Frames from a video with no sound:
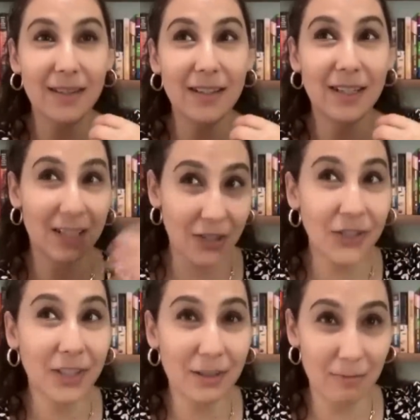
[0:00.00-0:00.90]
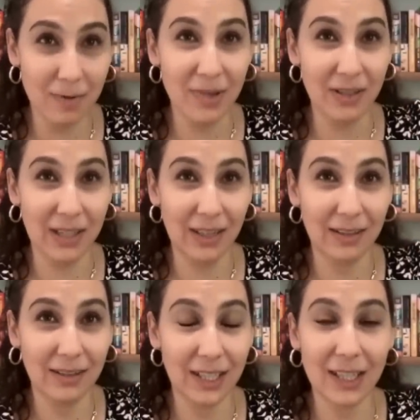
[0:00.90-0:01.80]
This is clearly
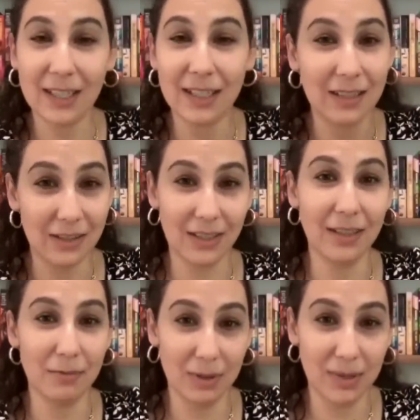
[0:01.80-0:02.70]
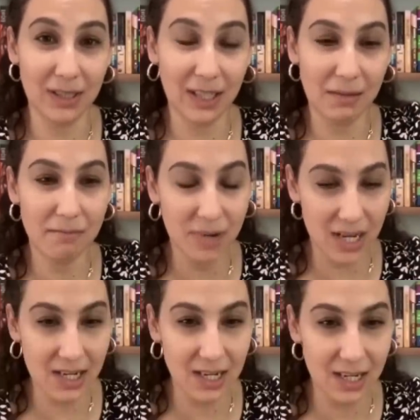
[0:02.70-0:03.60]
rebuilding. Like, this is clearly rebuilding,
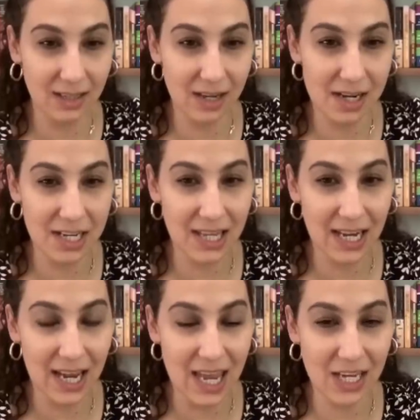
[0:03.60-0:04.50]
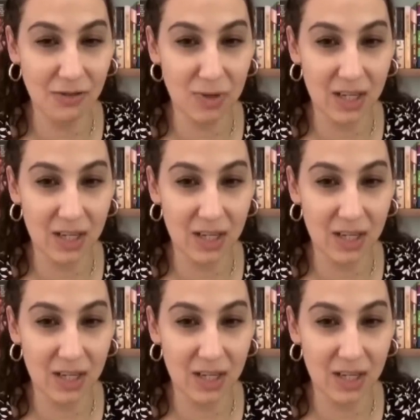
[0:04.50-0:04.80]
but he's not All at right. that age.